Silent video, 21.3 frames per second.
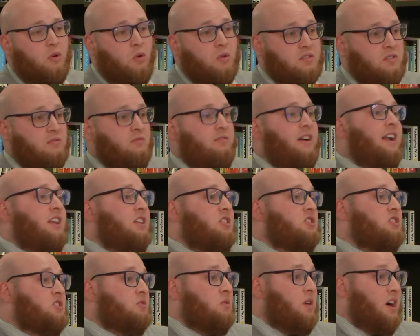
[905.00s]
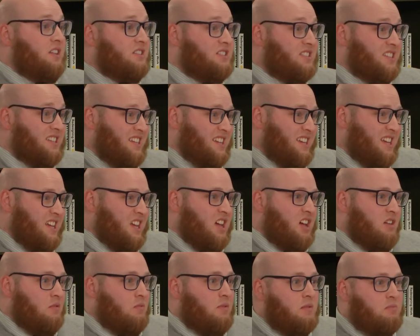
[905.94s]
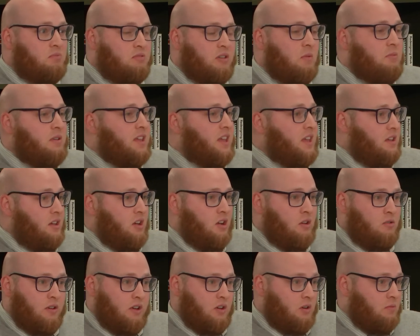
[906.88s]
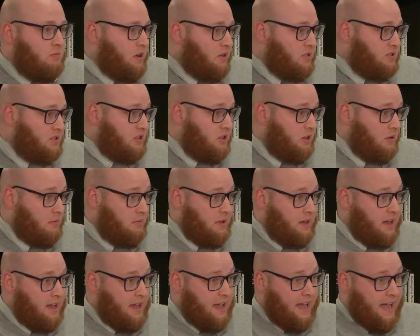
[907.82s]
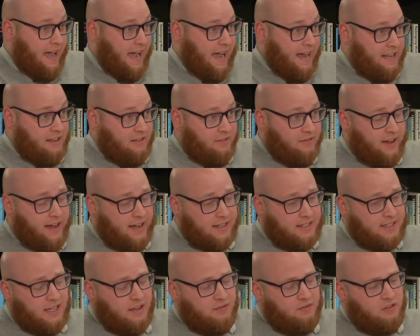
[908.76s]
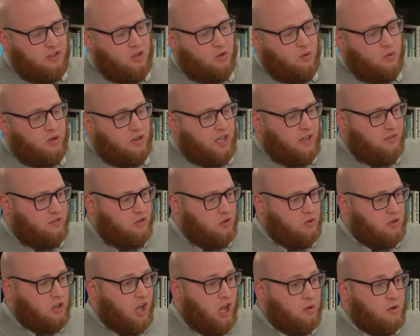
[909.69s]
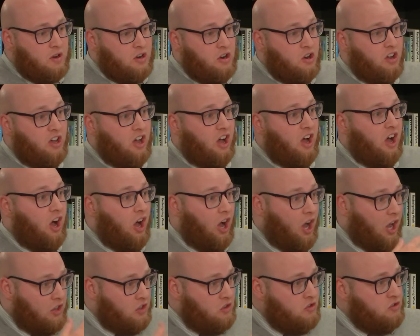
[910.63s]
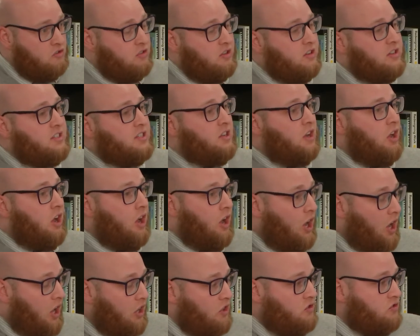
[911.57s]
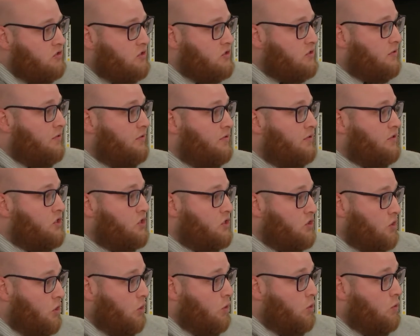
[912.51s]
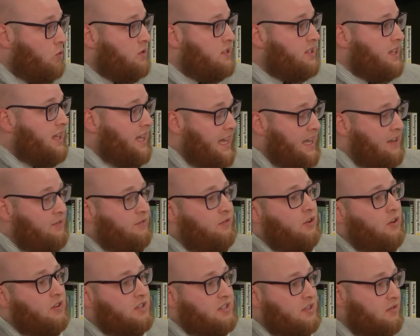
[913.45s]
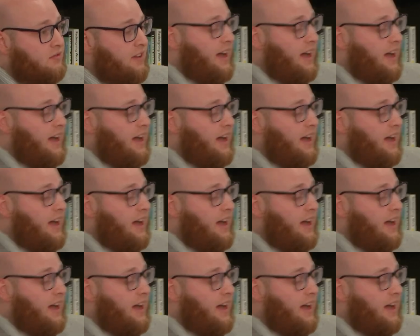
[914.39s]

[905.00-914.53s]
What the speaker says: important values to us, we'd probably agree on most of them. And in fact, if you go and look at hundreds and hundreds of schools' ethos